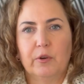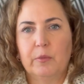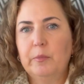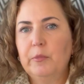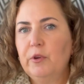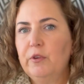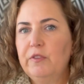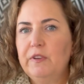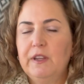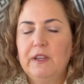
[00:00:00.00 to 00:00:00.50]

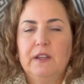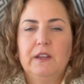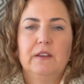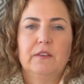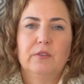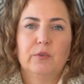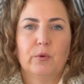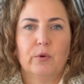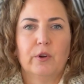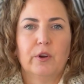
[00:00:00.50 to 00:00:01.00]

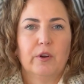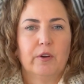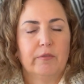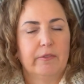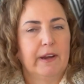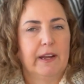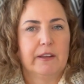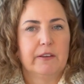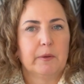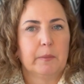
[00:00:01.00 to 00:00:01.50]
movies or
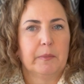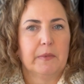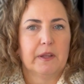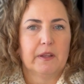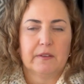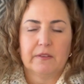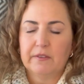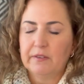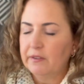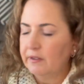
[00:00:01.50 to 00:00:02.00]

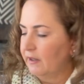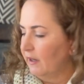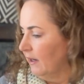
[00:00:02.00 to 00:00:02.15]
randomness.